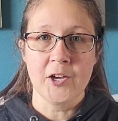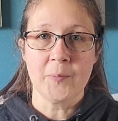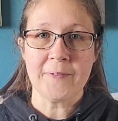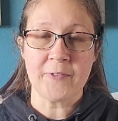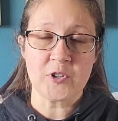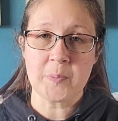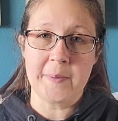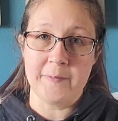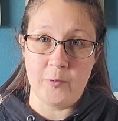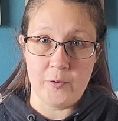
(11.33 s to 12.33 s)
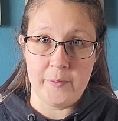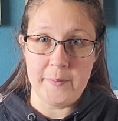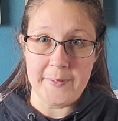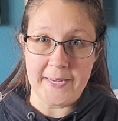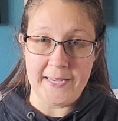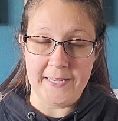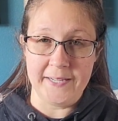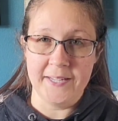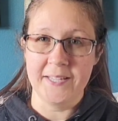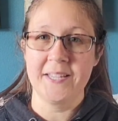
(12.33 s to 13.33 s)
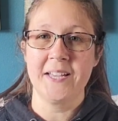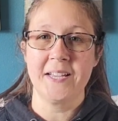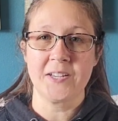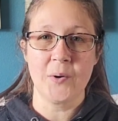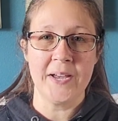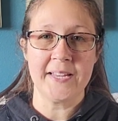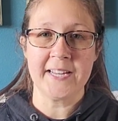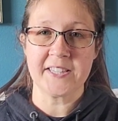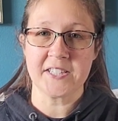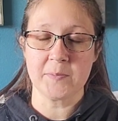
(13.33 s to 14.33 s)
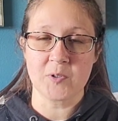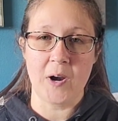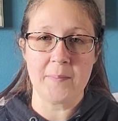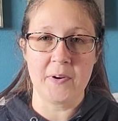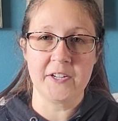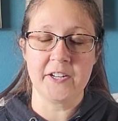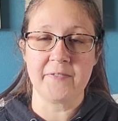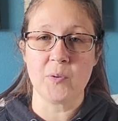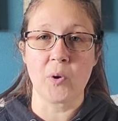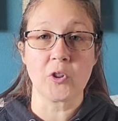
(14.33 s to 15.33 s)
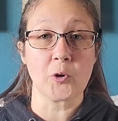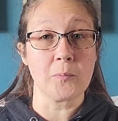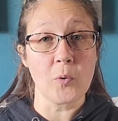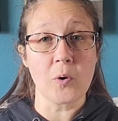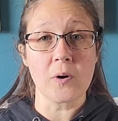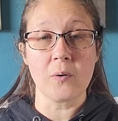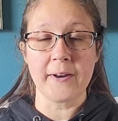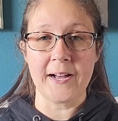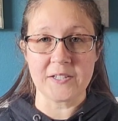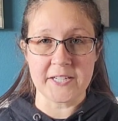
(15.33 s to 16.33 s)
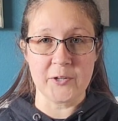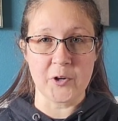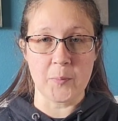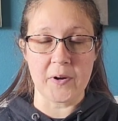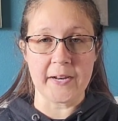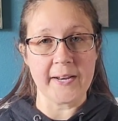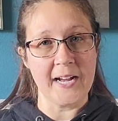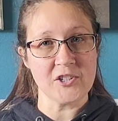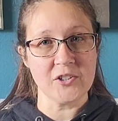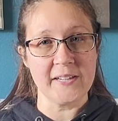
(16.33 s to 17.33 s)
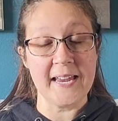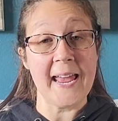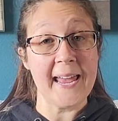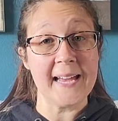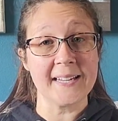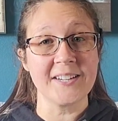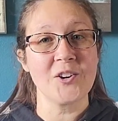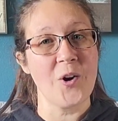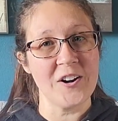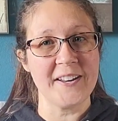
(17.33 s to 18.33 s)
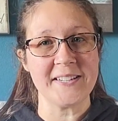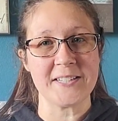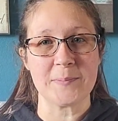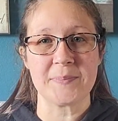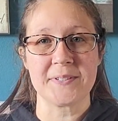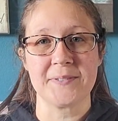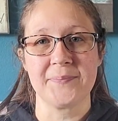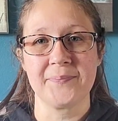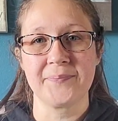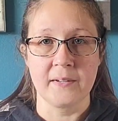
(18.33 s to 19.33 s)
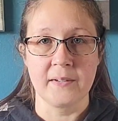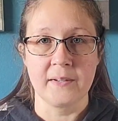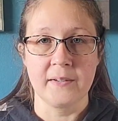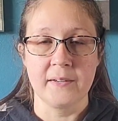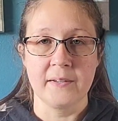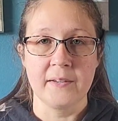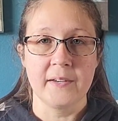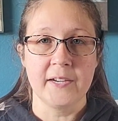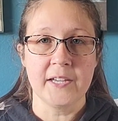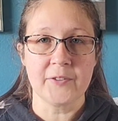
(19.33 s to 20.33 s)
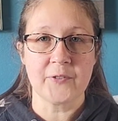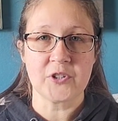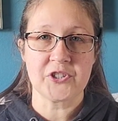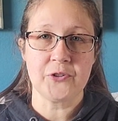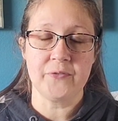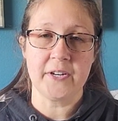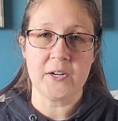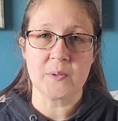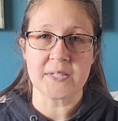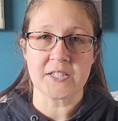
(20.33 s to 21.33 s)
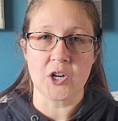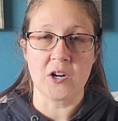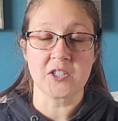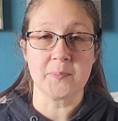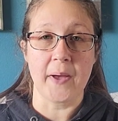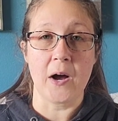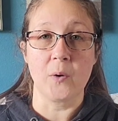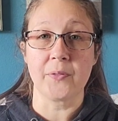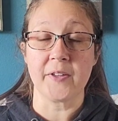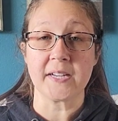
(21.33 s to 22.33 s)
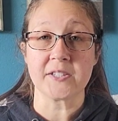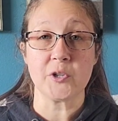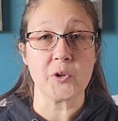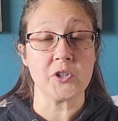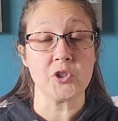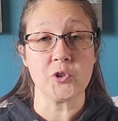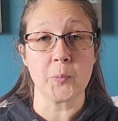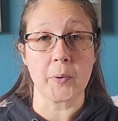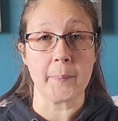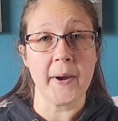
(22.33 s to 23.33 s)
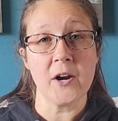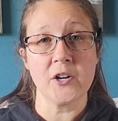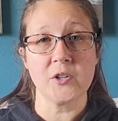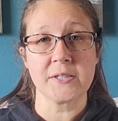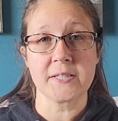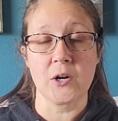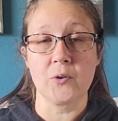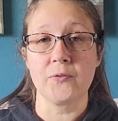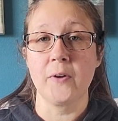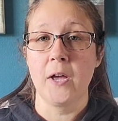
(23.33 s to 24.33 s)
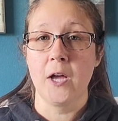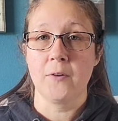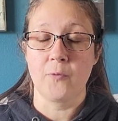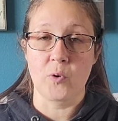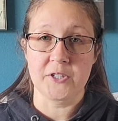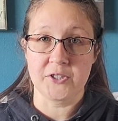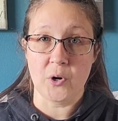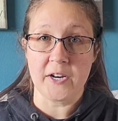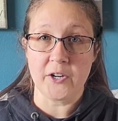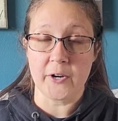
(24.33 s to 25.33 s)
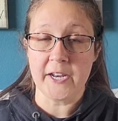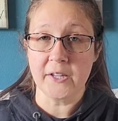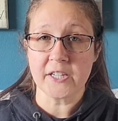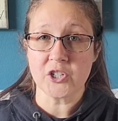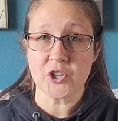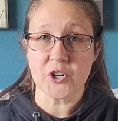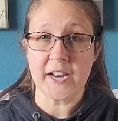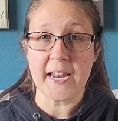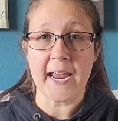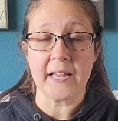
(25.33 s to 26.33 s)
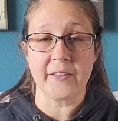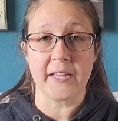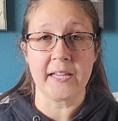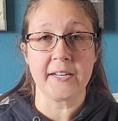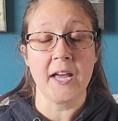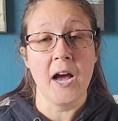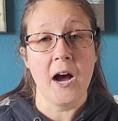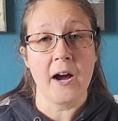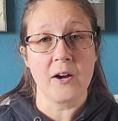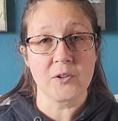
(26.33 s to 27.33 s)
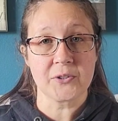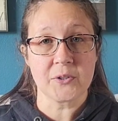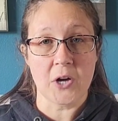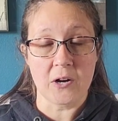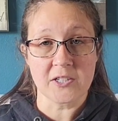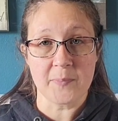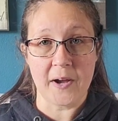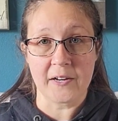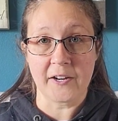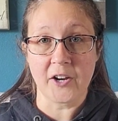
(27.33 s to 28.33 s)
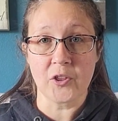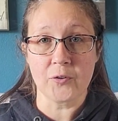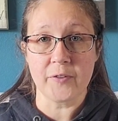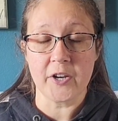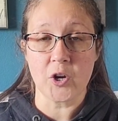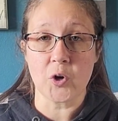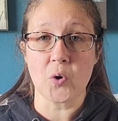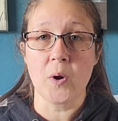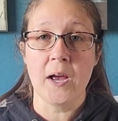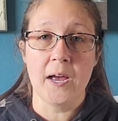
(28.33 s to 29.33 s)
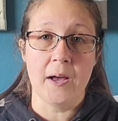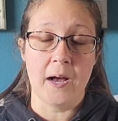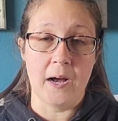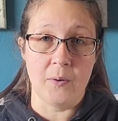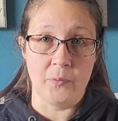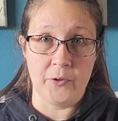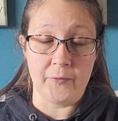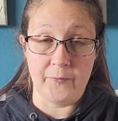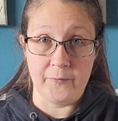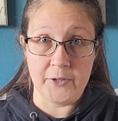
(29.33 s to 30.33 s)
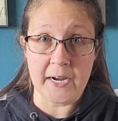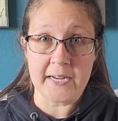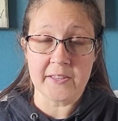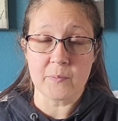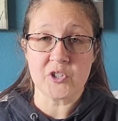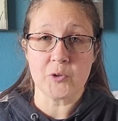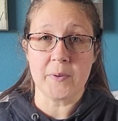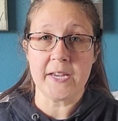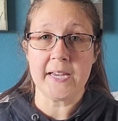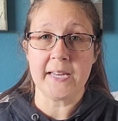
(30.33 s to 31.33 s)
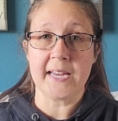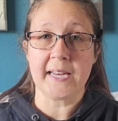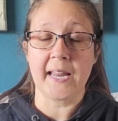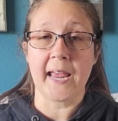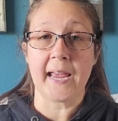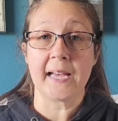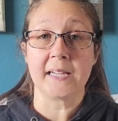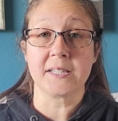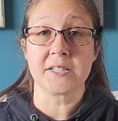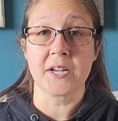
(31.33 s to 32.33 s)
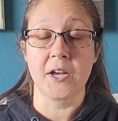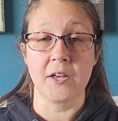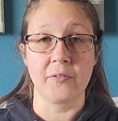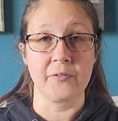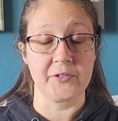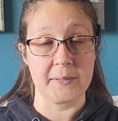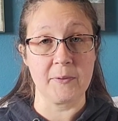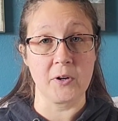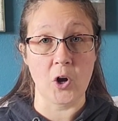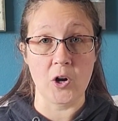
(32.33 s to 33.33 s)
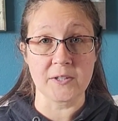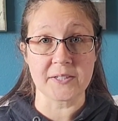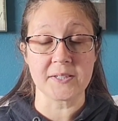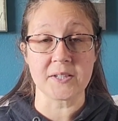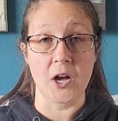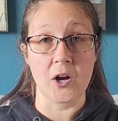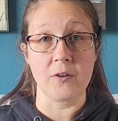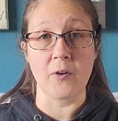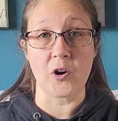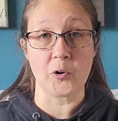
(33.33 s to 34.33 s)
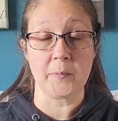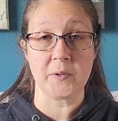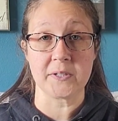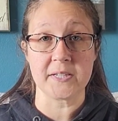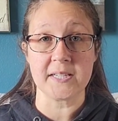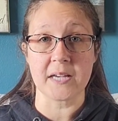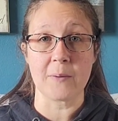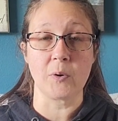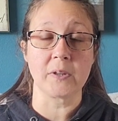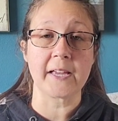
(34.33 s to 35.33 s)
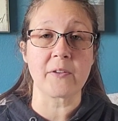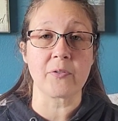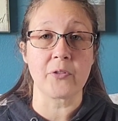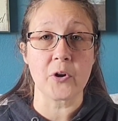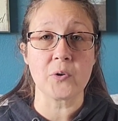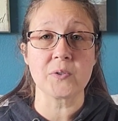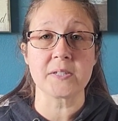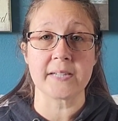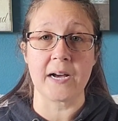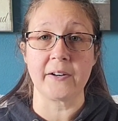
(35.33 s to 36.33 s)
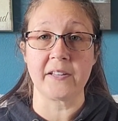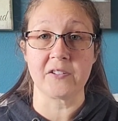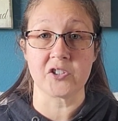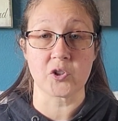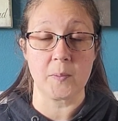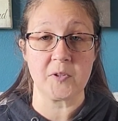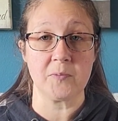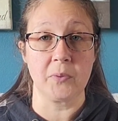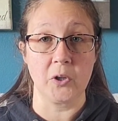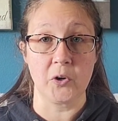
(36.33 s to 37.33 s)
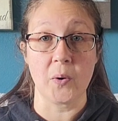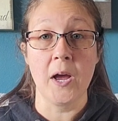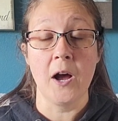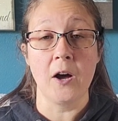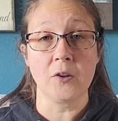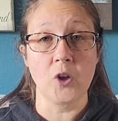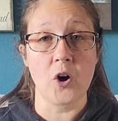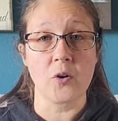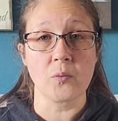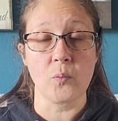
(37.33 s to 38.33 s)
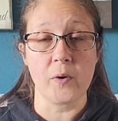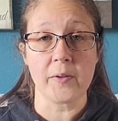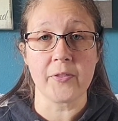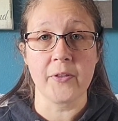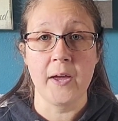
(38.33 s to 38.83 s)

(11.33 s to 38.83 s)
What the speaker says: But first, before we begin, go ahead, hit the subscribe button if you want to learn more on how to heal your body naturally and gardening tips. In the first two videos, I talked about things that you can do to prepare yourself for starting your healing journey, and then I also talked about in another video the diet that we should be eating and some of the causes of autoimmune disease. I will link those down in the description below, along with